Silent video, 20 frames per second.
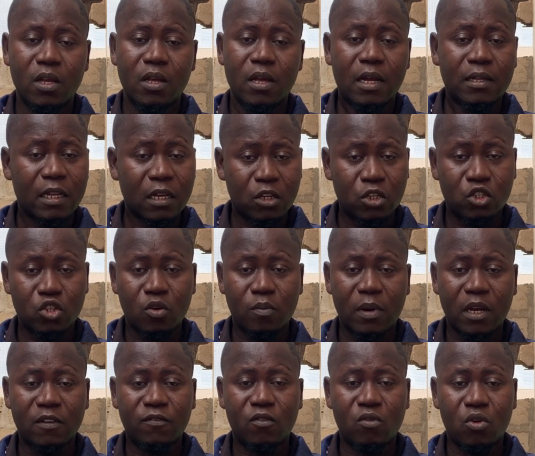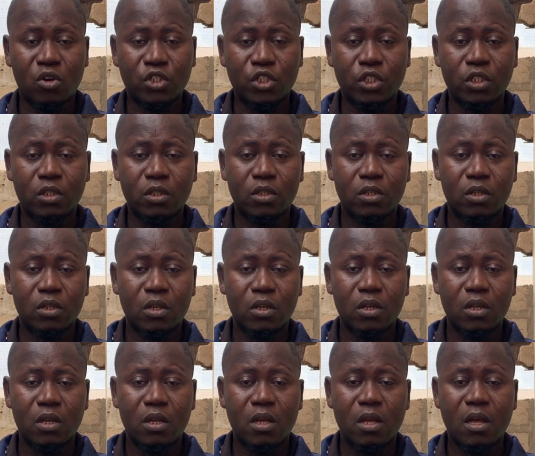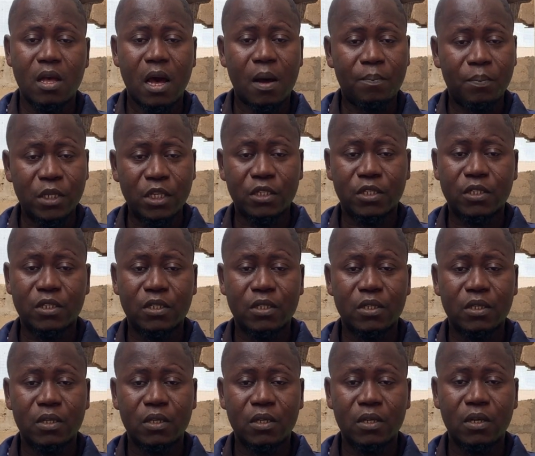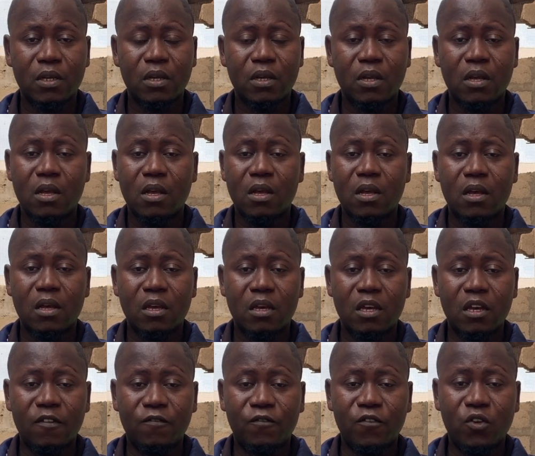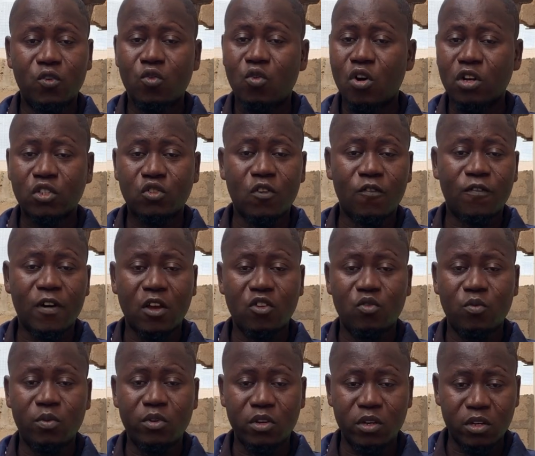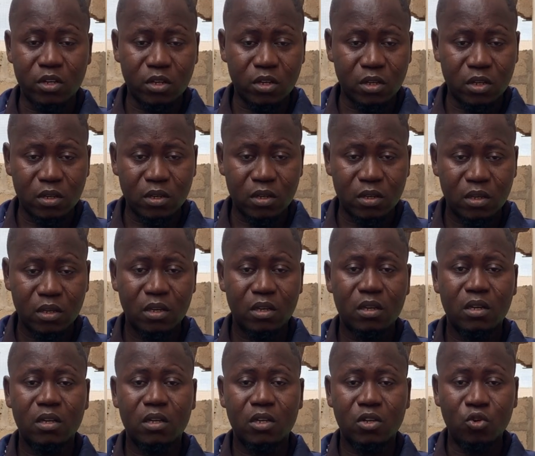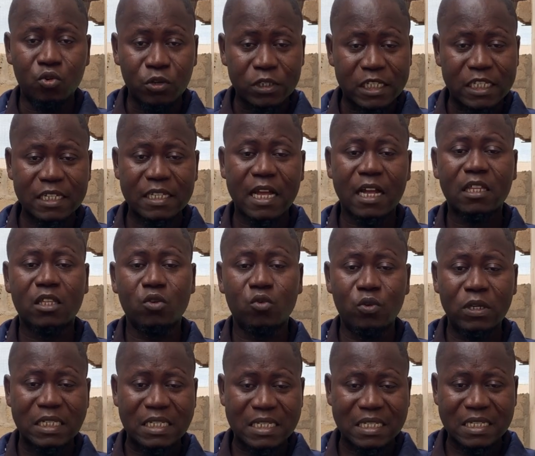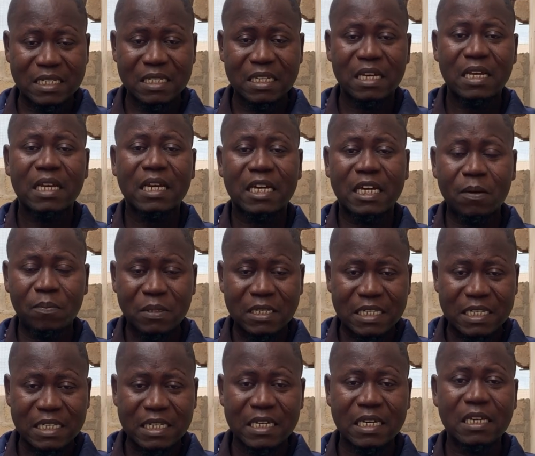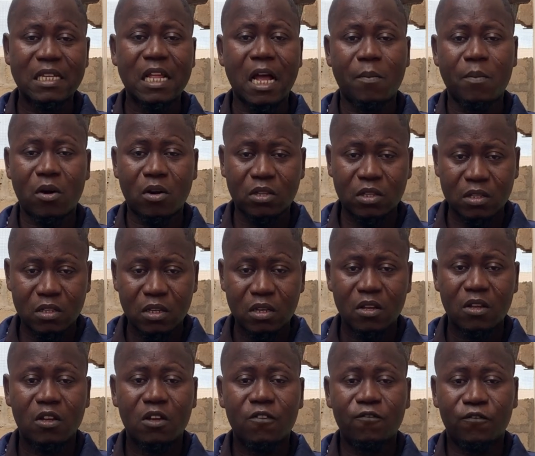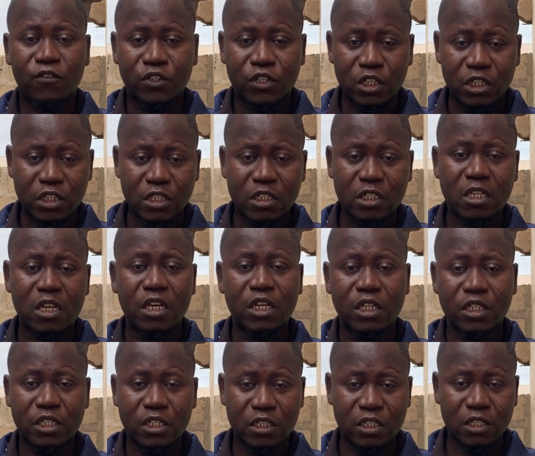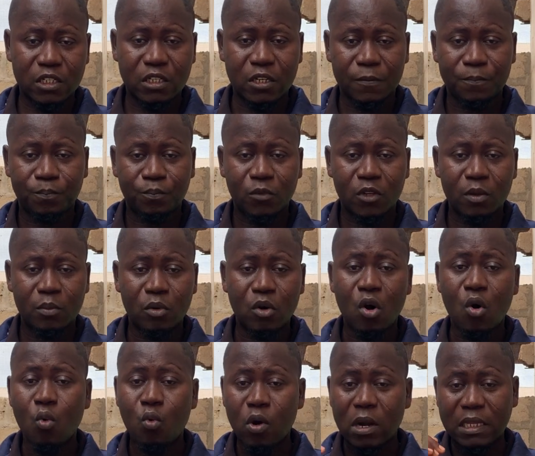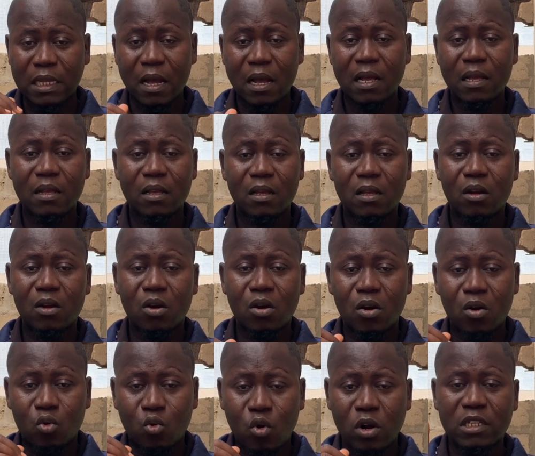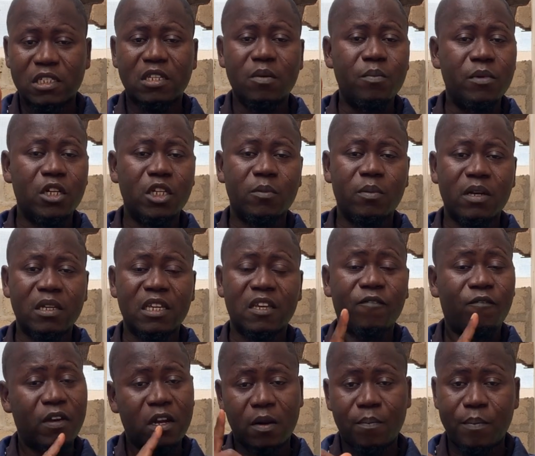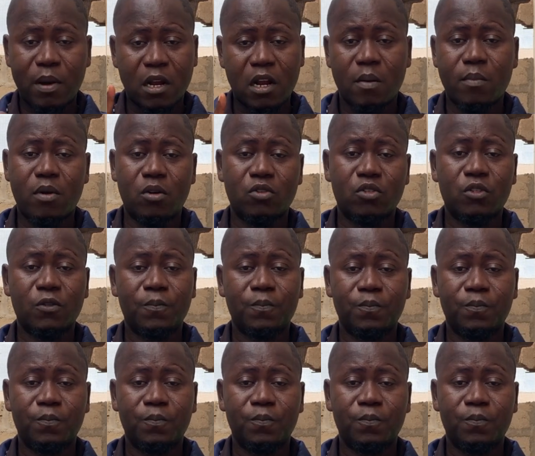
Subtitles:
And thank you so much for watching. And please, if you watch so far, you will see that we keep thinking about filtration system, aeration system, because water quality management is very paramount.